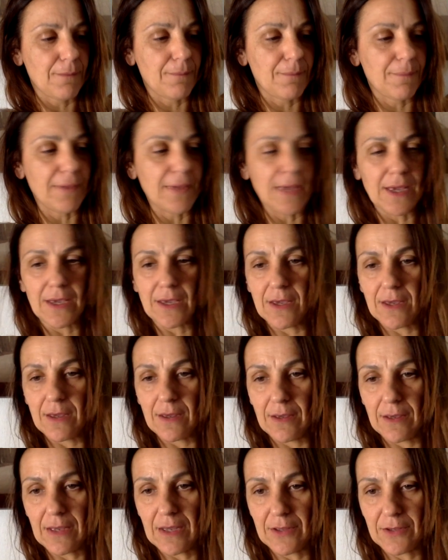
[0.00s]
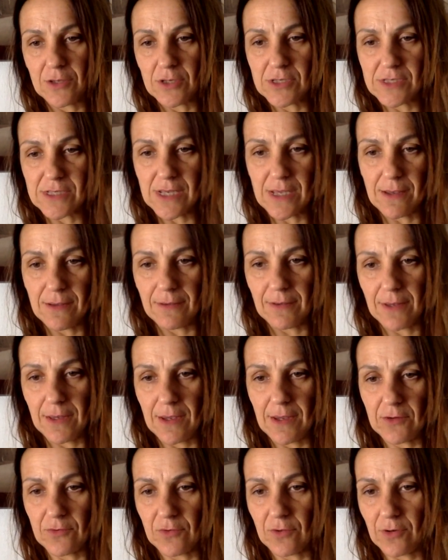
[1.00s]
Pick, can you see
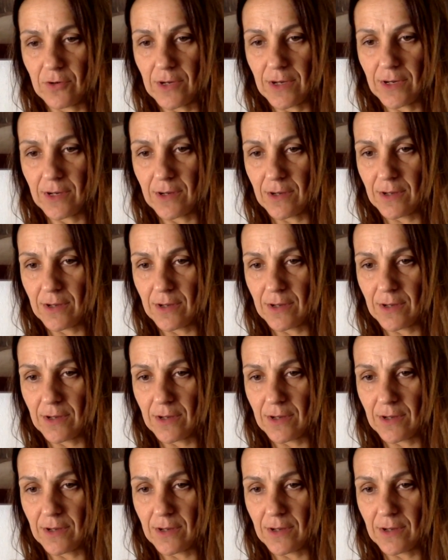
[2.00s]
here? Sorry.